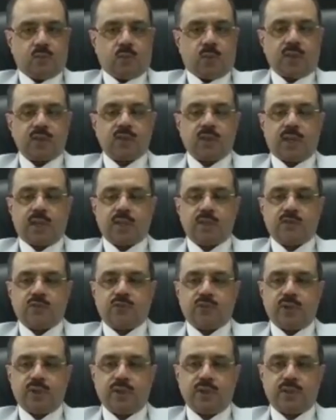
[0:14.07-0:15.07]
Once I had
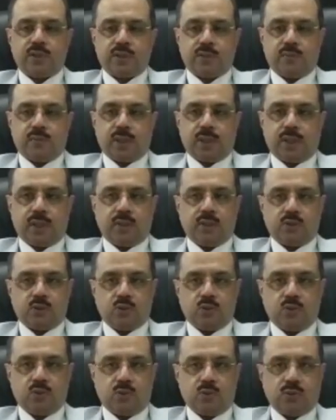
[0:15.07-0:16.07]
finished medical
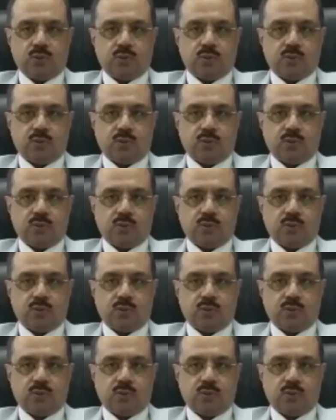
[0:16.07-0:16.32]
school,